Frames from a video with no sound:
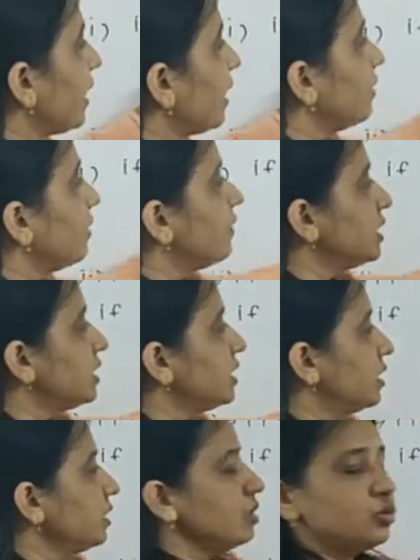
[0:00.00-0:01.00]
convergent,
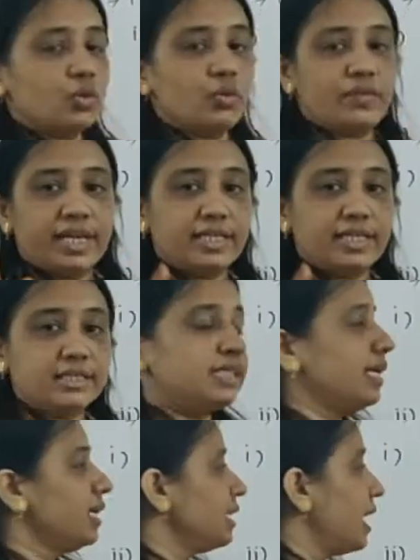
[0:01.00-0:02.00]
so we can say
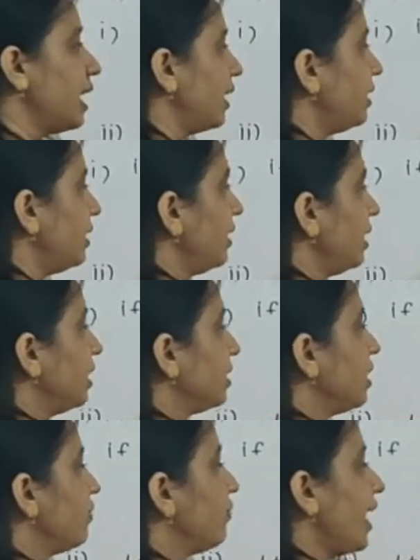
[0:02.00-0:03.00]
that the
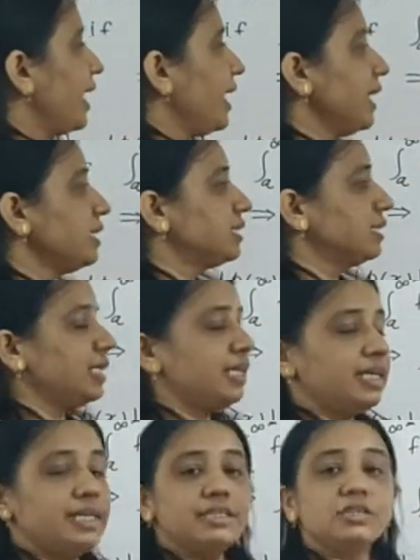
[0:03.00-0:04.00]
phi x
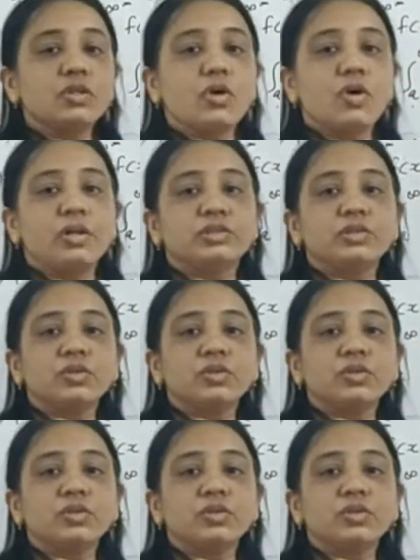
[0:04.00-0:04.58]
is also